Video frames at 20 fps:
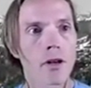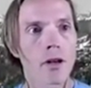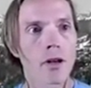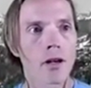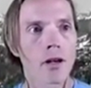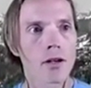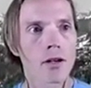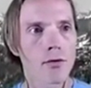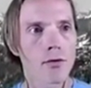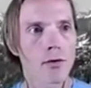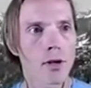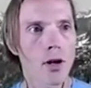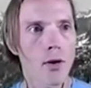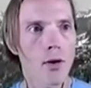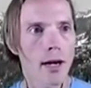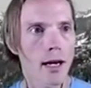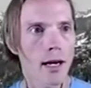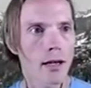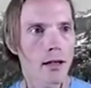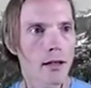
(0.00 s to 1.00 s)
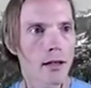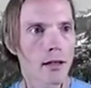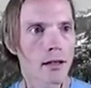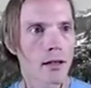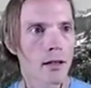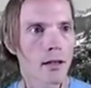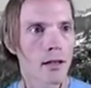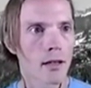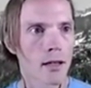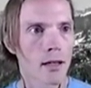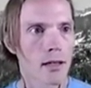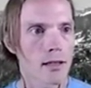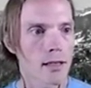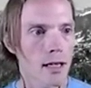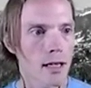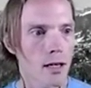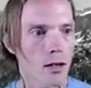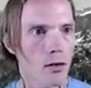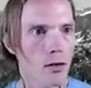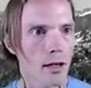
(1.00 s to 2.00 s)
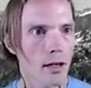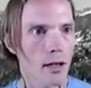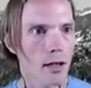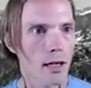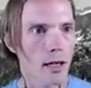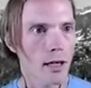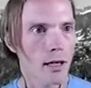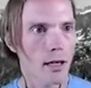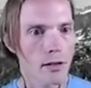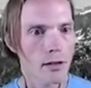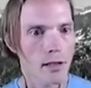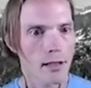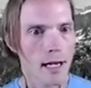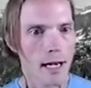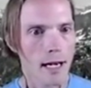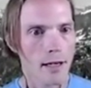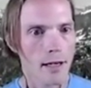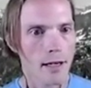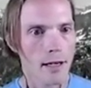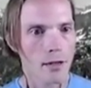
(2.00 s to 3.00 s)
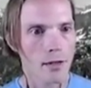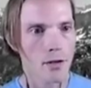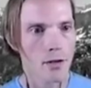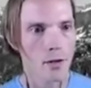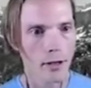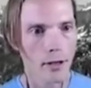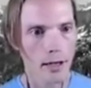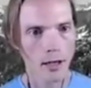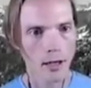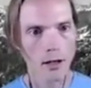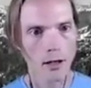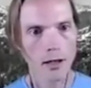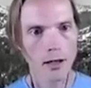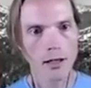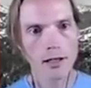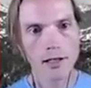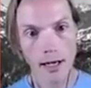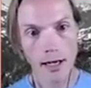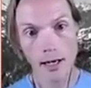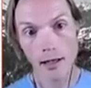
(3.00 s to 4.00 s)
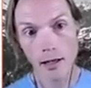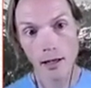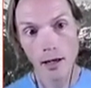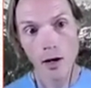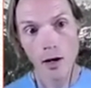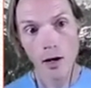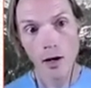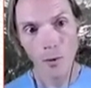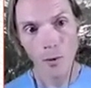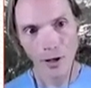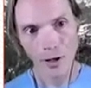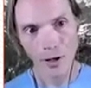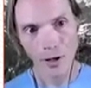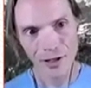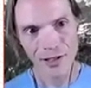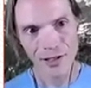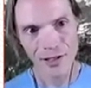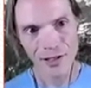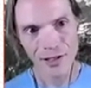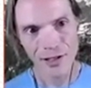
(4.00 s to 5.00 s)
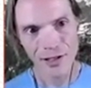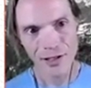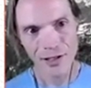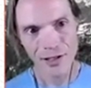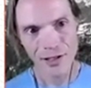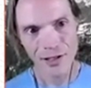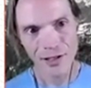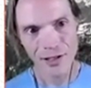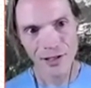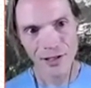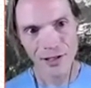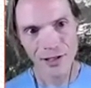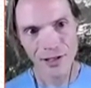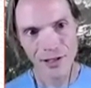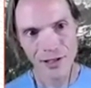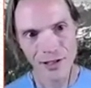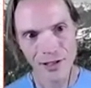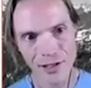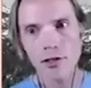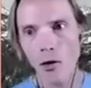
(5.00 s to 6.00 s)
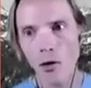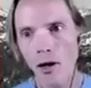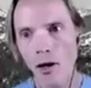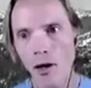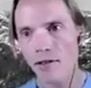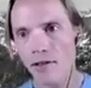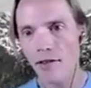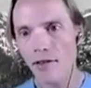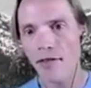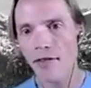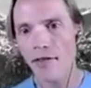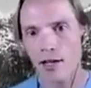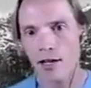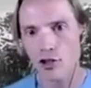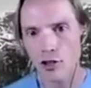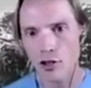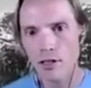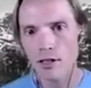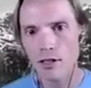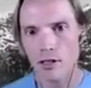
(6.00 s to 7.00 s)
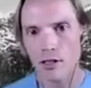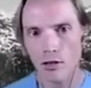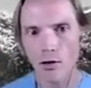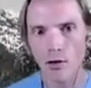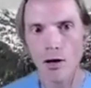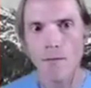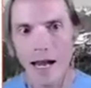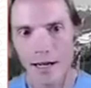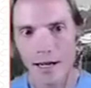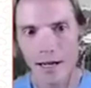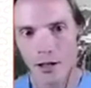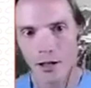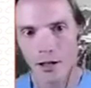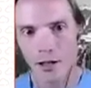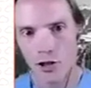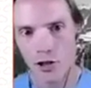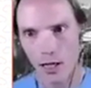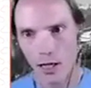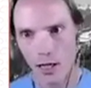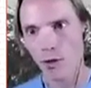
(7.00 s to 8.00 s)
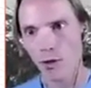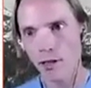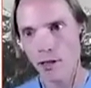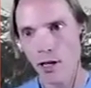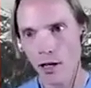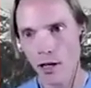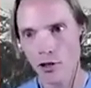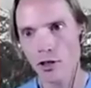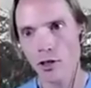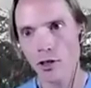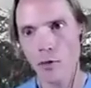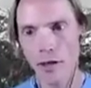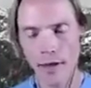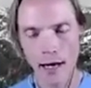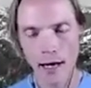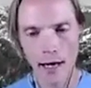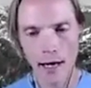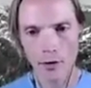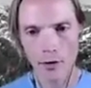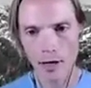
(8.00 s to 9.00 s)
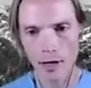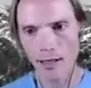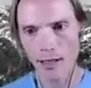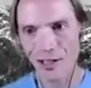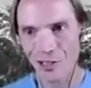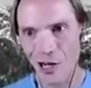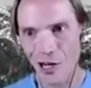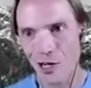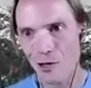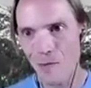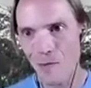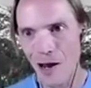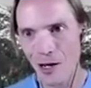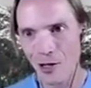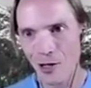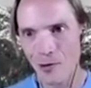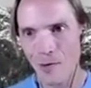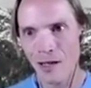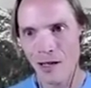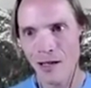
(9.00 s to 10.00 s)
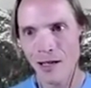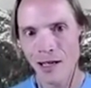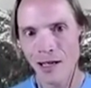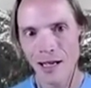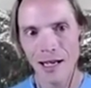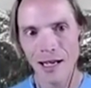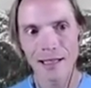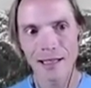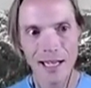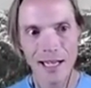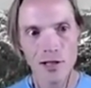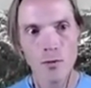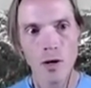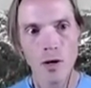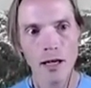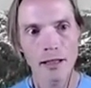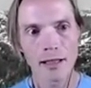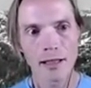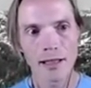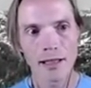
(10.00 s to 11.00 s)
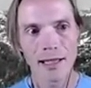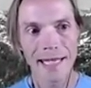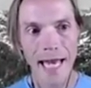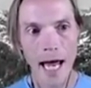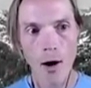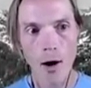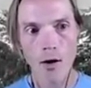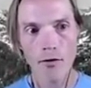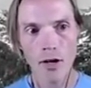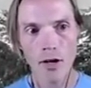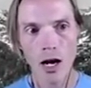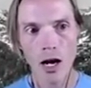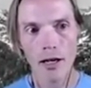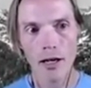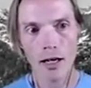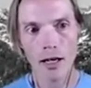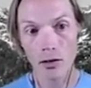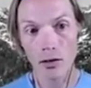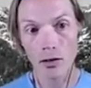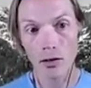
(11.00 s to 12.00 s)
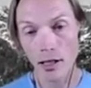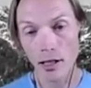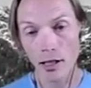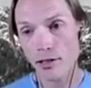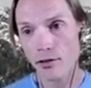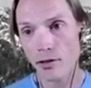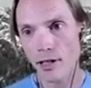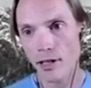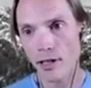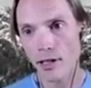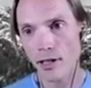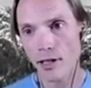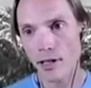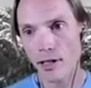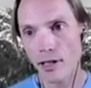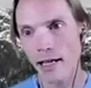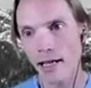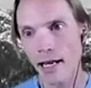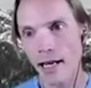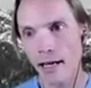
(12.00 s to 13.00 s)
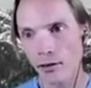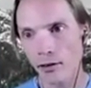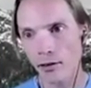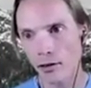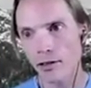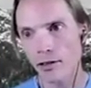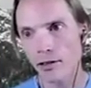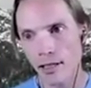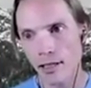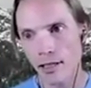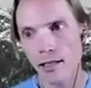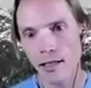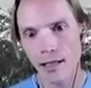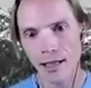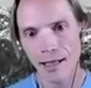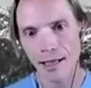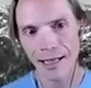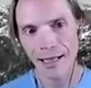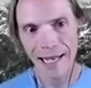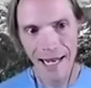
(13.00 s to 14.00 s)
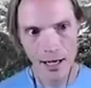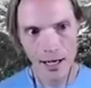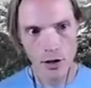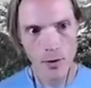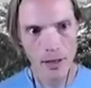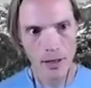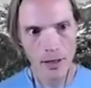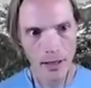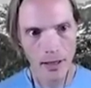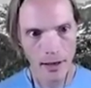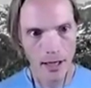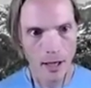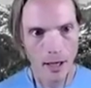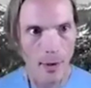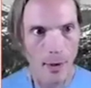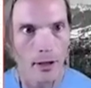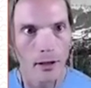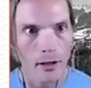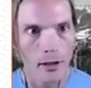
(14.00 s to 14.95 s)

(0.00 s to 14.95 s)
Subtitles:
So if we go ahead and take a look at our status over here in a second, we're going to see that this thing is errored. So I've done the thing I shouldn't do. I made a change to production without any change management. And guess what? Now I've got a cluster that's in an errored state, and I can't do anything about it.